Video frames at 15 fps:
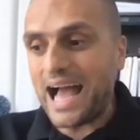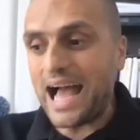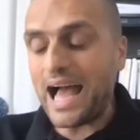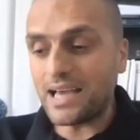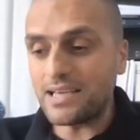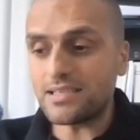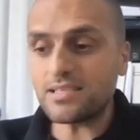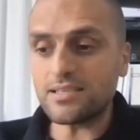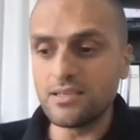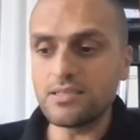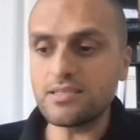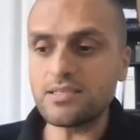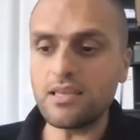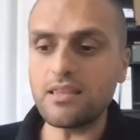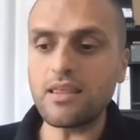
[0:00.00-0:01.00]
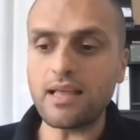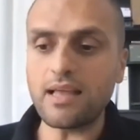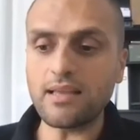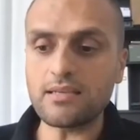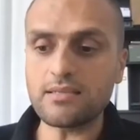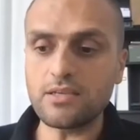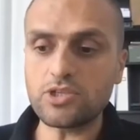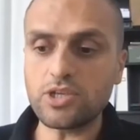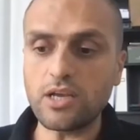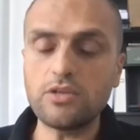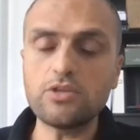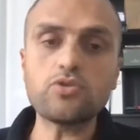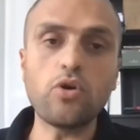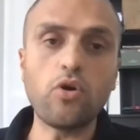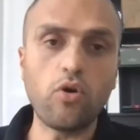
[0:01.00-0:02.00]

I still see that as a challenge,